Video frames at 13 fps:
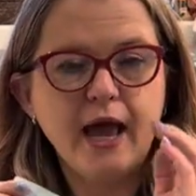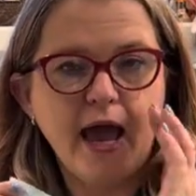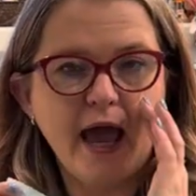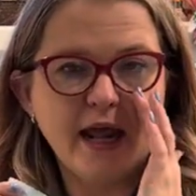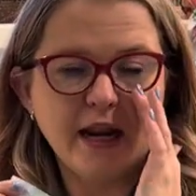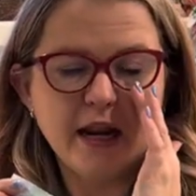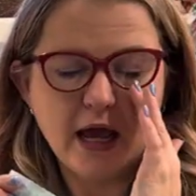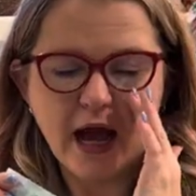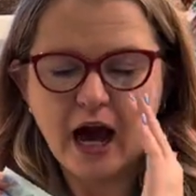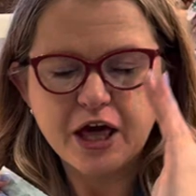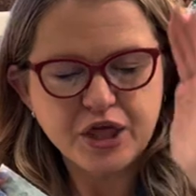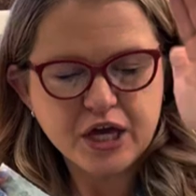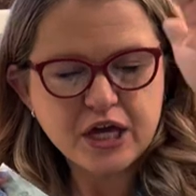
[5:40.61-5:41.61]
And I
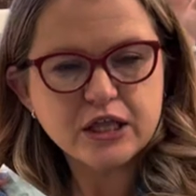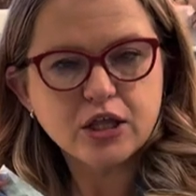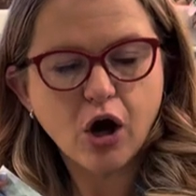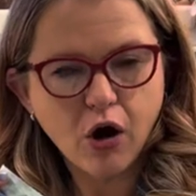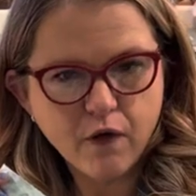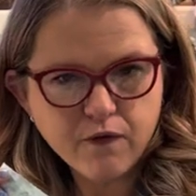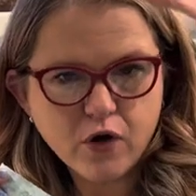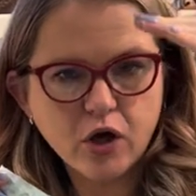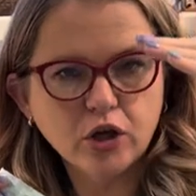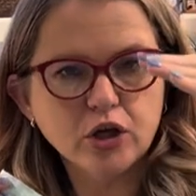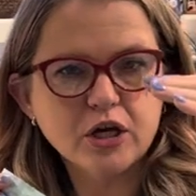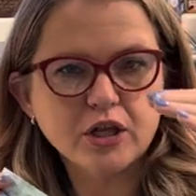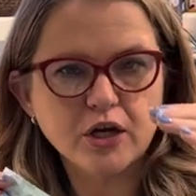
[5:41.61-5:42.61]
think in the overall
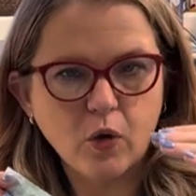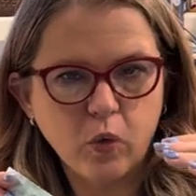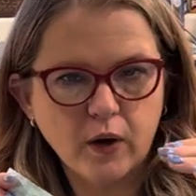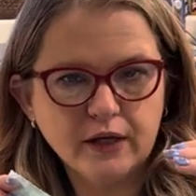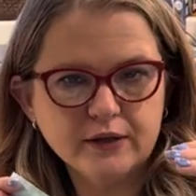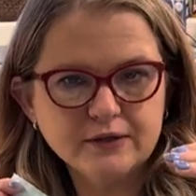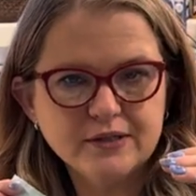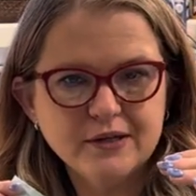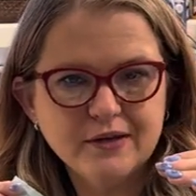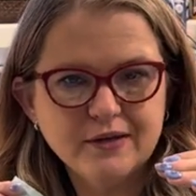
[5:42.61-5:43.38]
look of the quilt,